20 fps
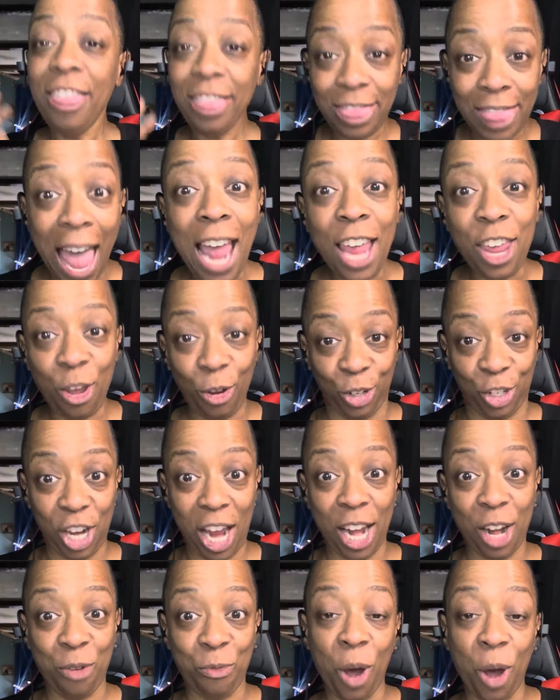Thank you,
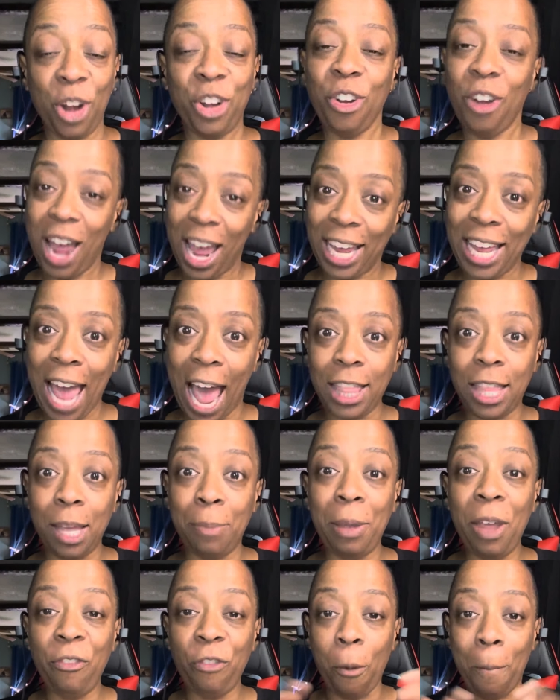Jaded Wonder and Kathy
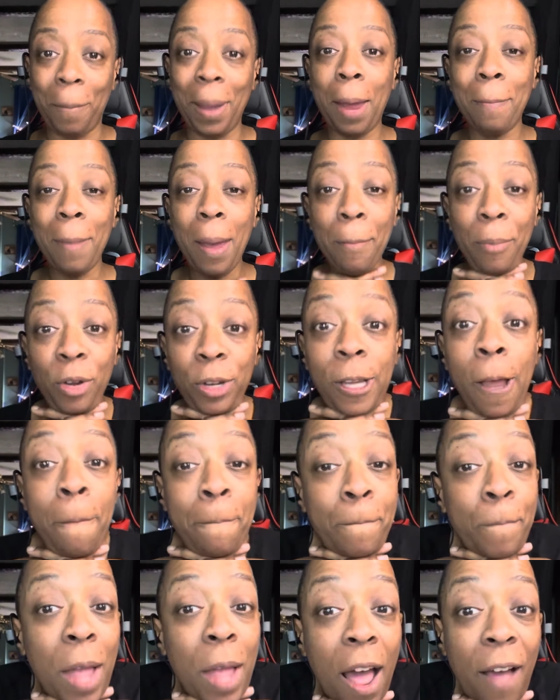B, for being members
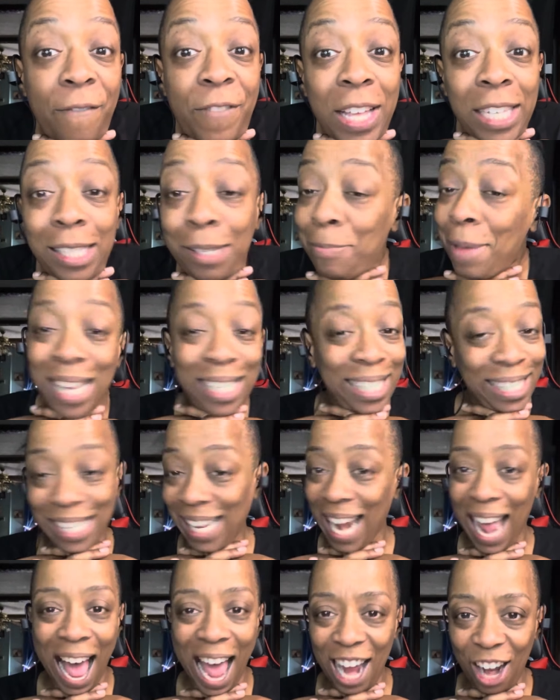of this mess
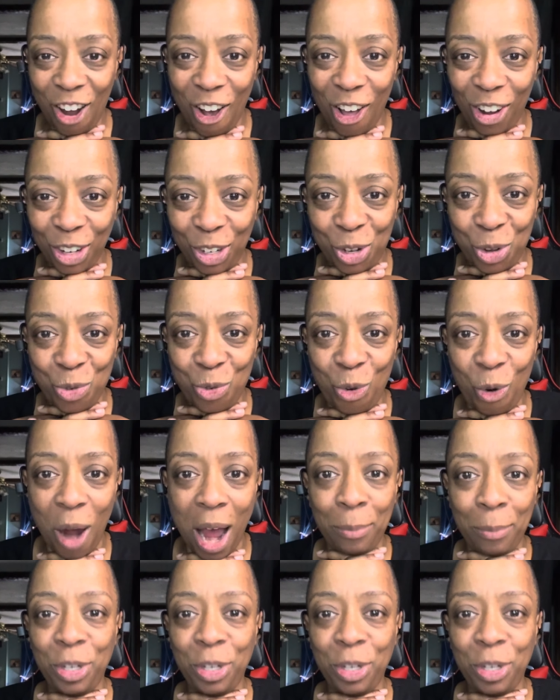that I call a true crime